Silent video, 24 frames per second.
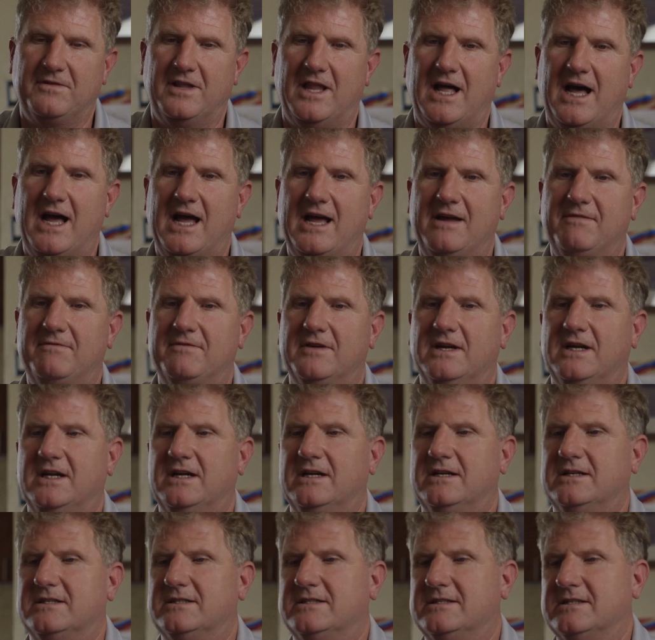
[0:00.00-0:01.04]
life
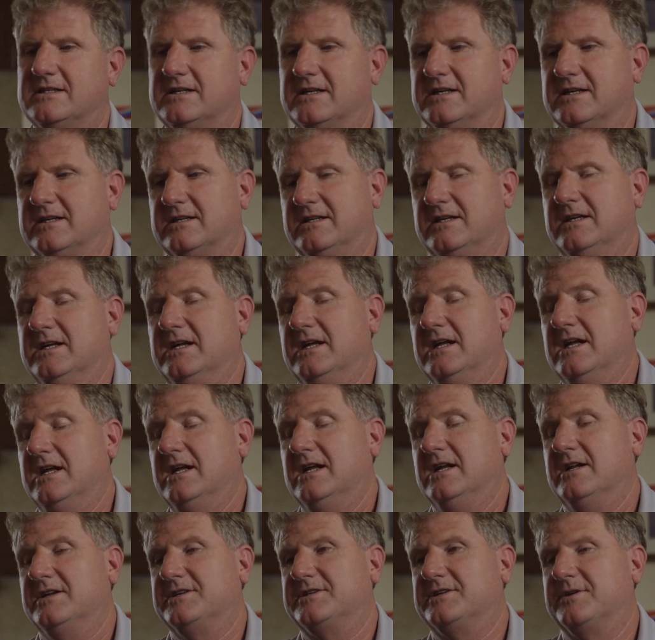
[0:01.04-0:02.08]

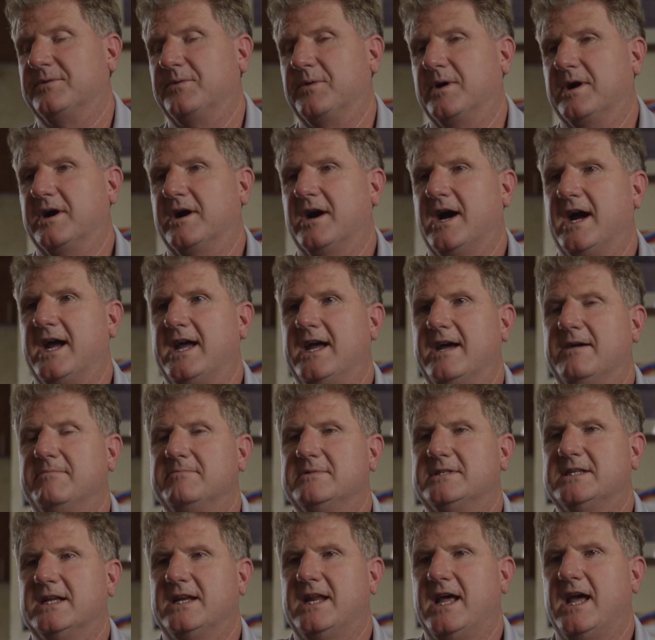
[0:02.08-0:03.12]
to where I am
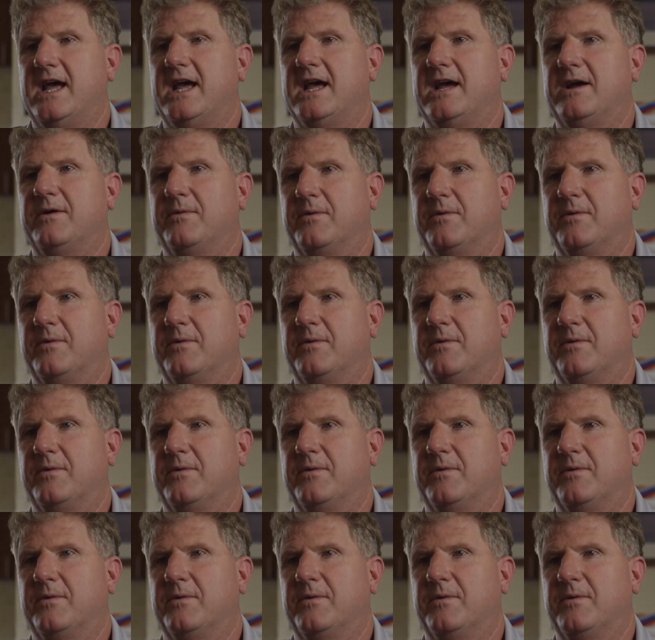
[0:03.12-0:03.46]
today,